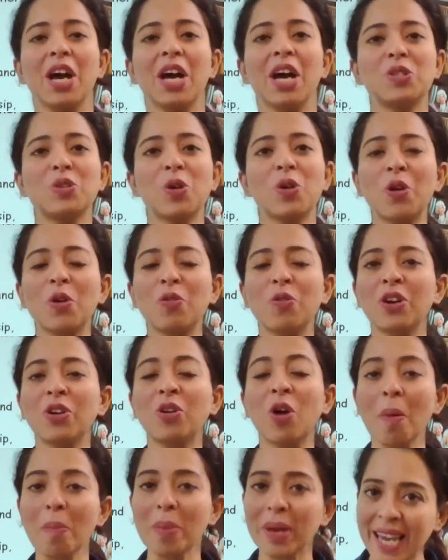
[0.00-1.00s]
sort of a
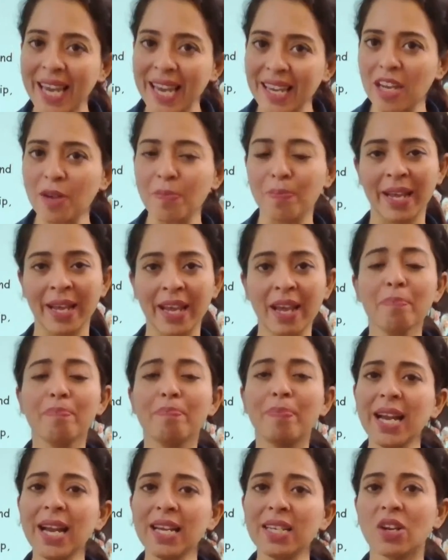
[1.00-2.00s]
complicated play,
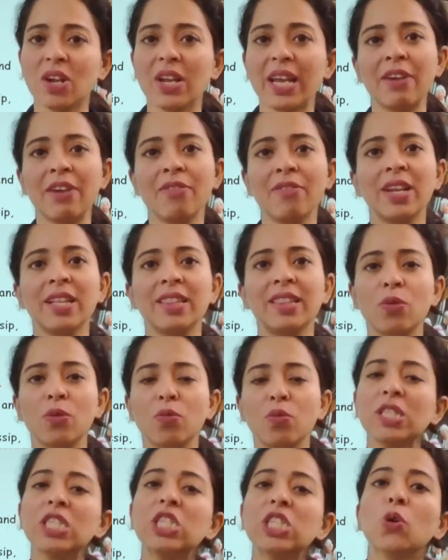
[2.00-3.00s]
but everything
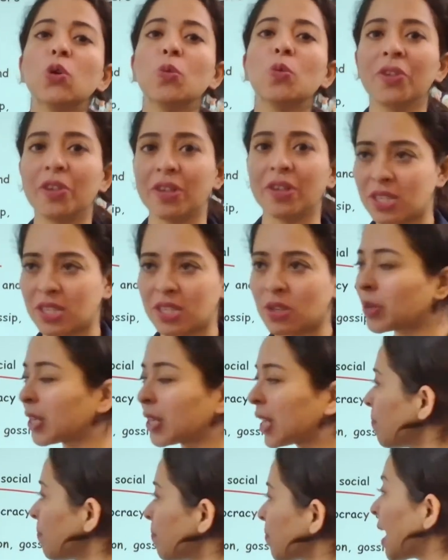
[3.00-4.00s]
was humorous,
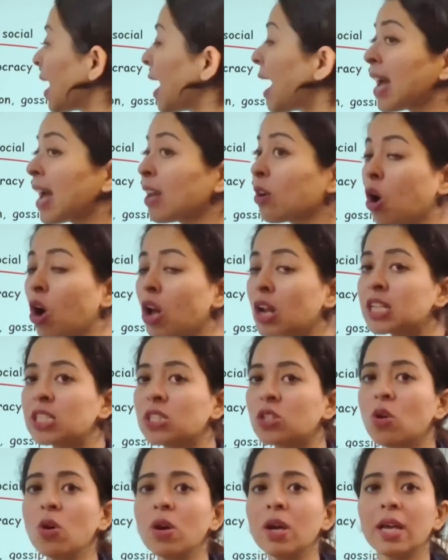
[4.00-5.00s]
okay, and also